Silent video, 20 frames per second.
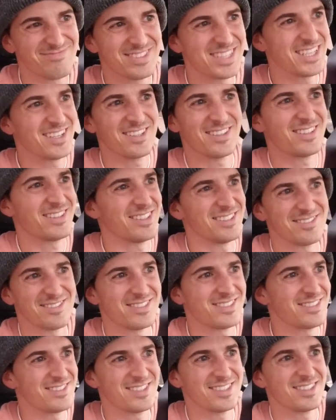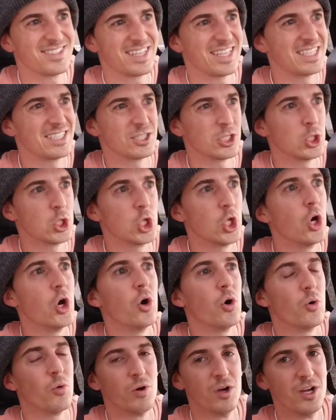is
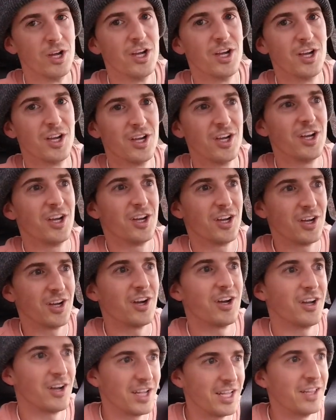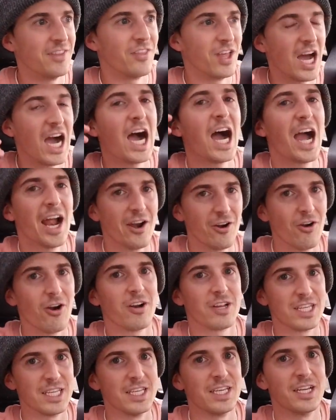low in the
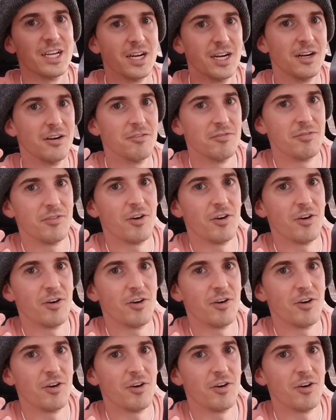hierarchy of